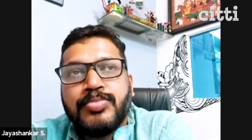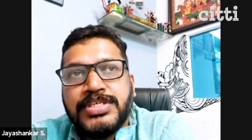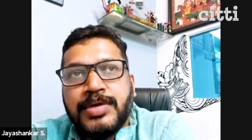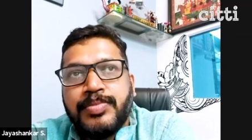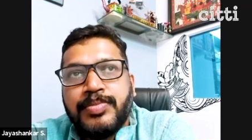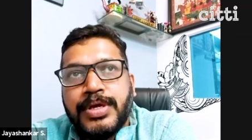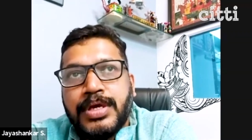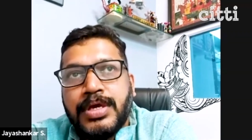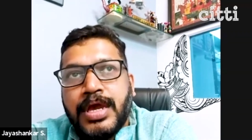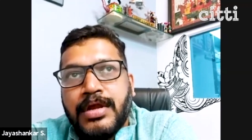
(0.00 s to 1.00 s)

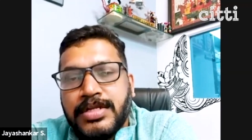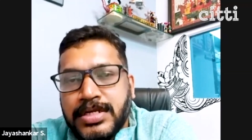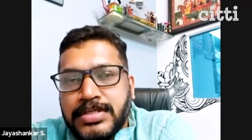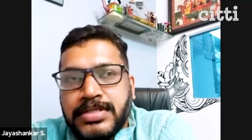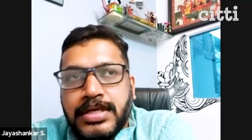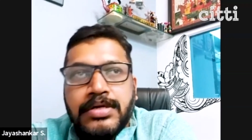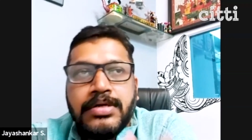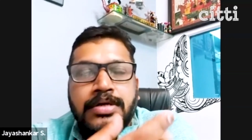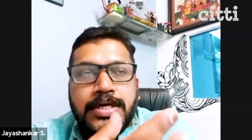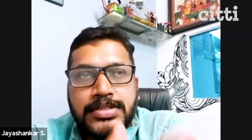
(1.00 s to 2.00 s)
BJP and then
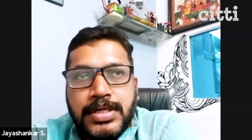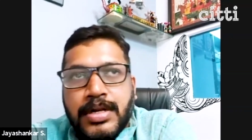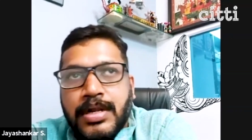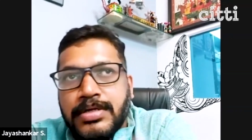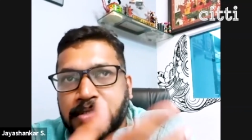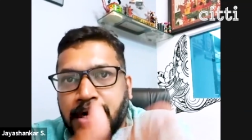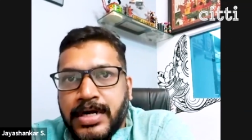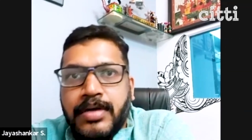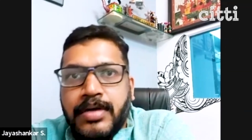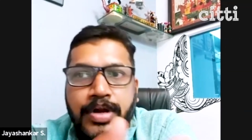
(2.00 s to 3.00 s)
Sangh, etc.,
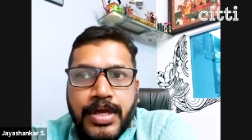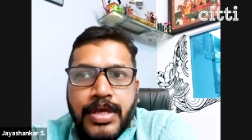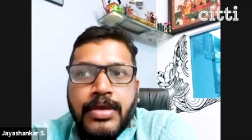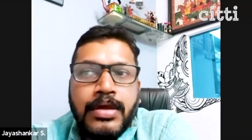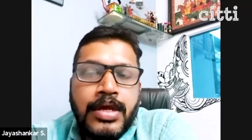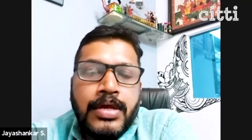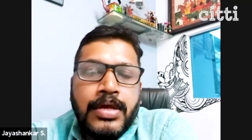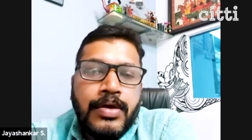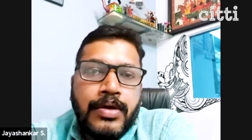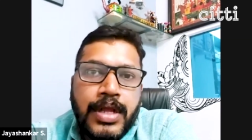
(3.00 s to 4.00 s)
started working
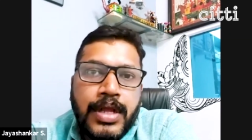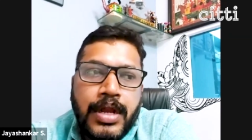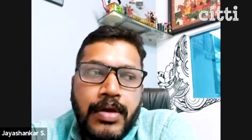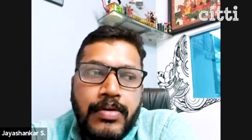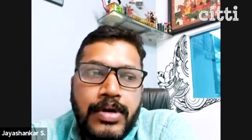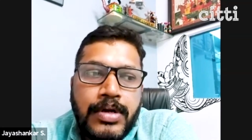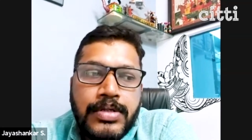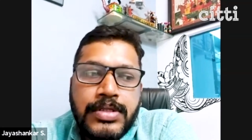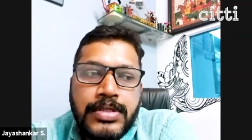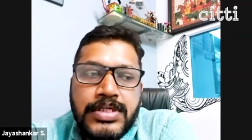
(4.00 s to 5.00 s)
on the ground,
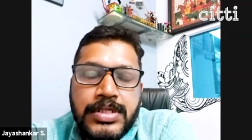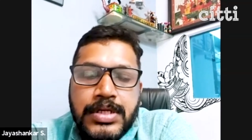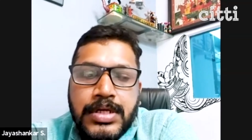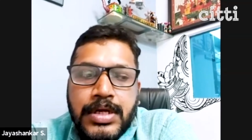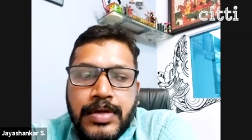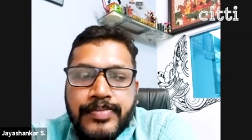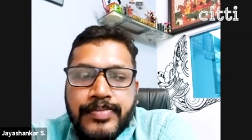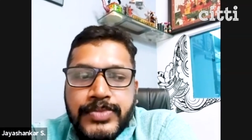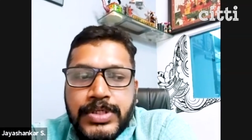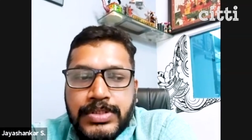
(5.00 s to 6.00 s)
these
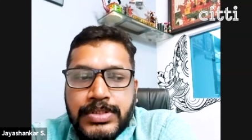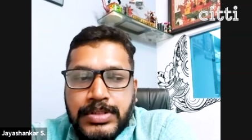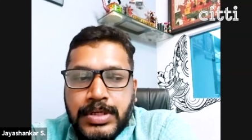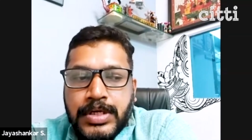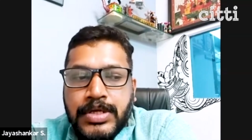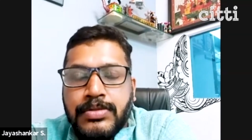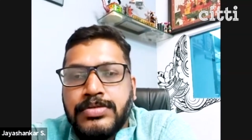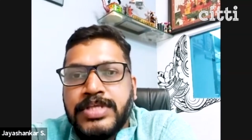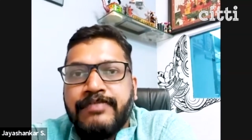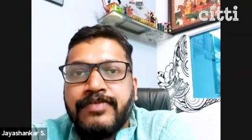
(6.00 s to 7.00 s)

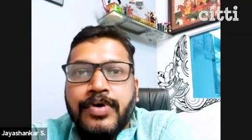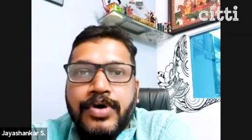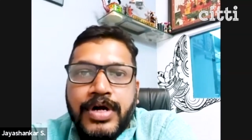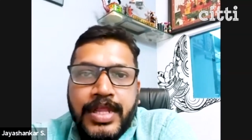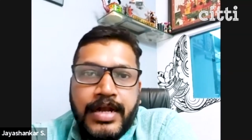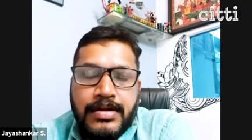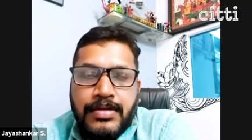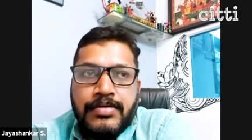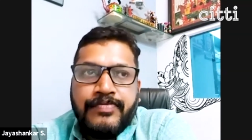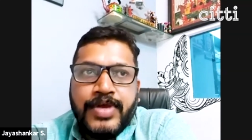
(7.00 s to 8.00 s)
Hindus have got that
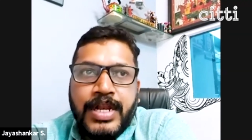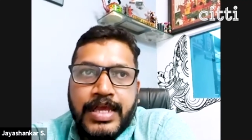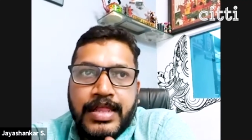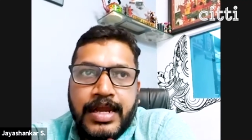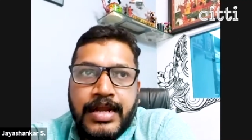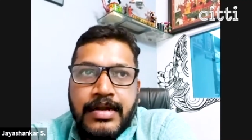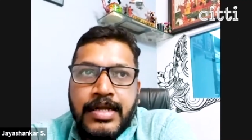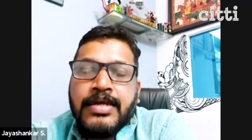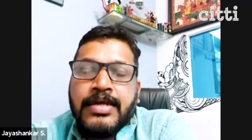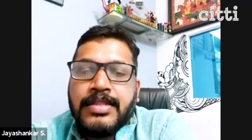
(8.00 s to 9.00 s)
you know feeling that
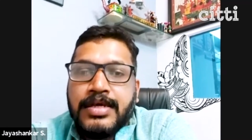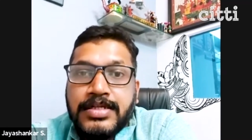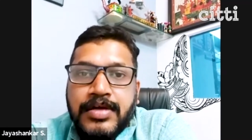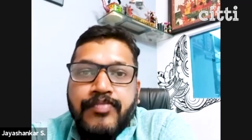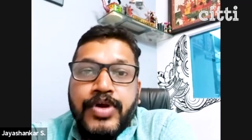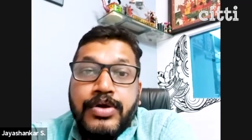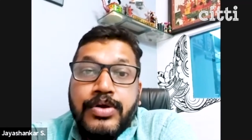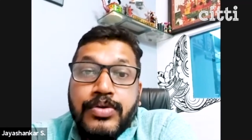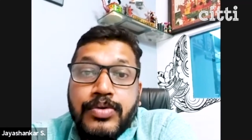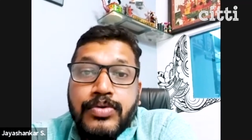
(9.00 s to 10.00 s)
there is
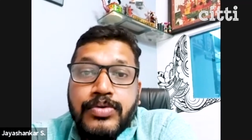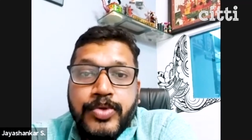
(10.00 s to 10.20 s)
someone to